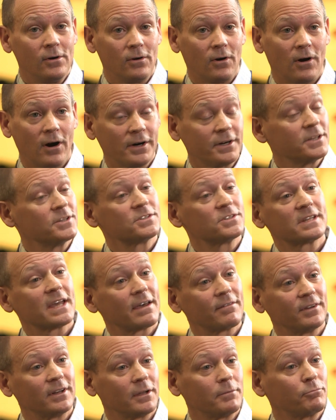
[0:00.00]
Artists
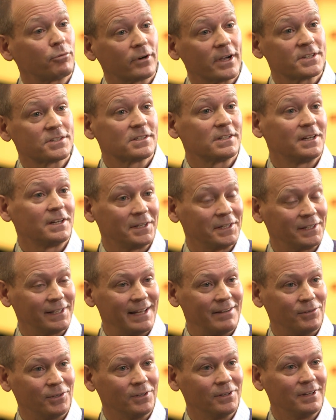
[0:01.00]
have an unprecedented
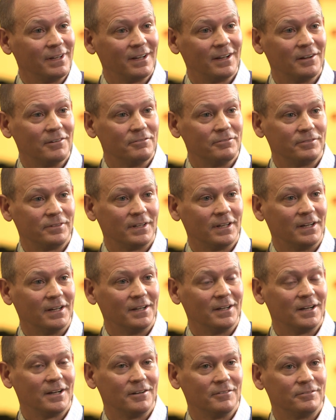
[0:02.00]
level of,
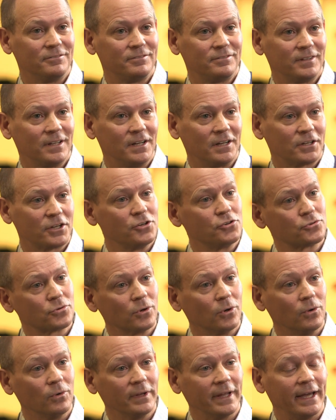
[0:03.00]
uh, of uh,
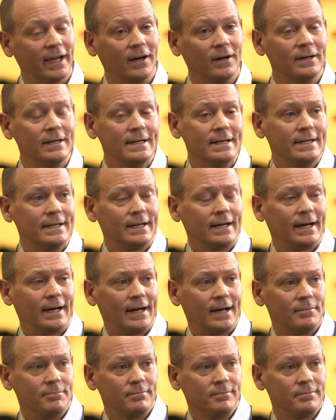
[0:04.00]
control now.
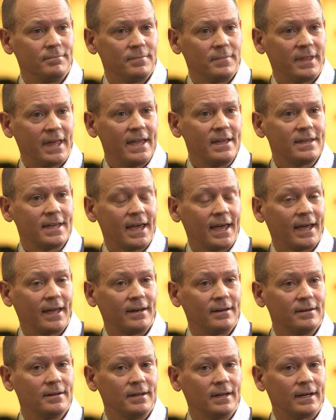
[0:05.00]
Um, they
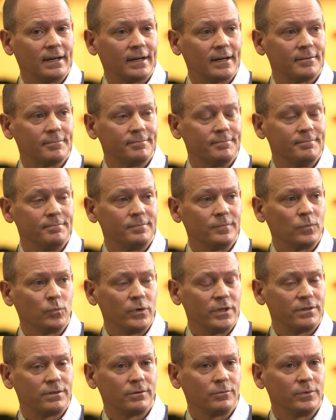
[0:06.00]
can, um,
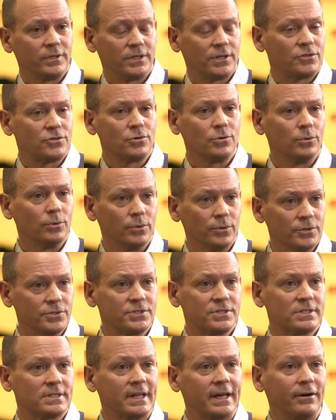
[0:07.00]
with, with the
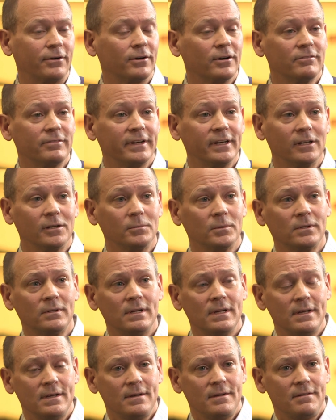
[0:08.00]
tools that are available,
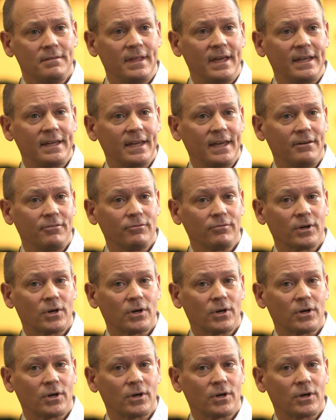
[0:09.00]
they can